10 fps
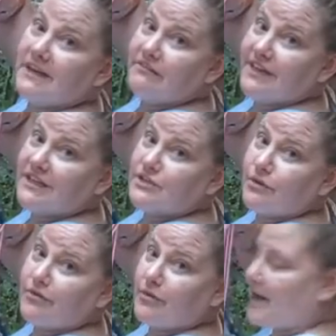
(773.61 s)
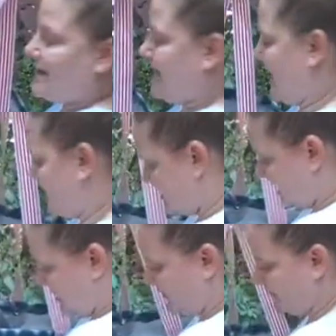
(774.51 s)
fit 2 of them on the end
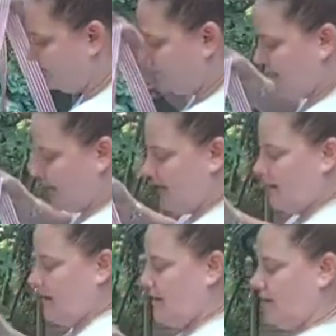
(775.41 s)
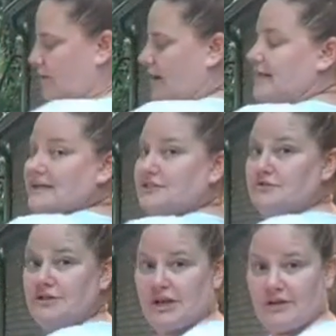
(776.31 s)
here, right next to
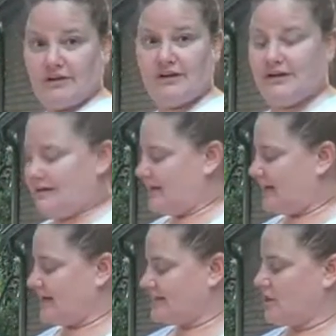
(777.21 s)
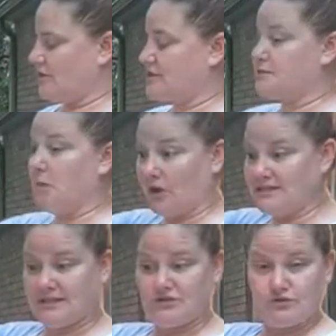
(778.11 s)
each other. And again, it's called the small
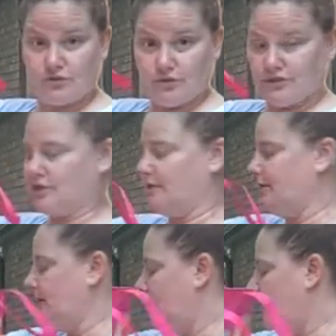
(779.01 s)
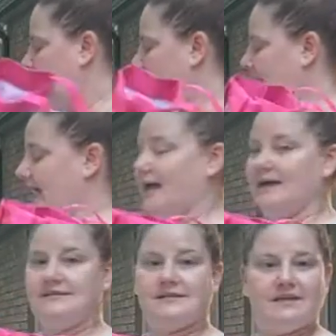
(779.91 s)
essential storage tote.
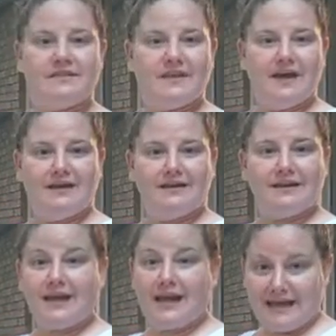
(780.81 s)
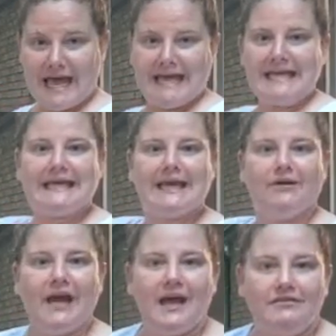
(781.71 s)
And then, again, carry
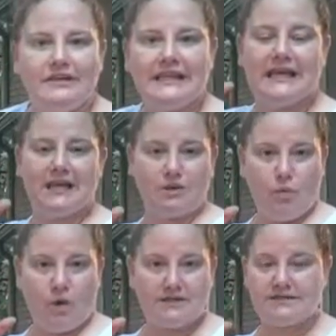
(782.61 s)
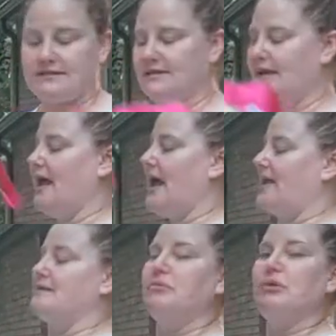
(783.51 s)
everything in at once, and
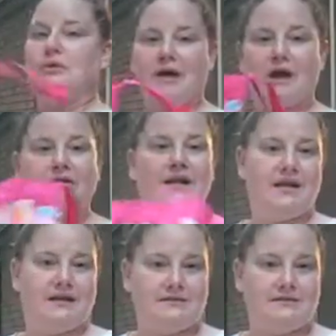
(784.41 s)
then pull them out and hand them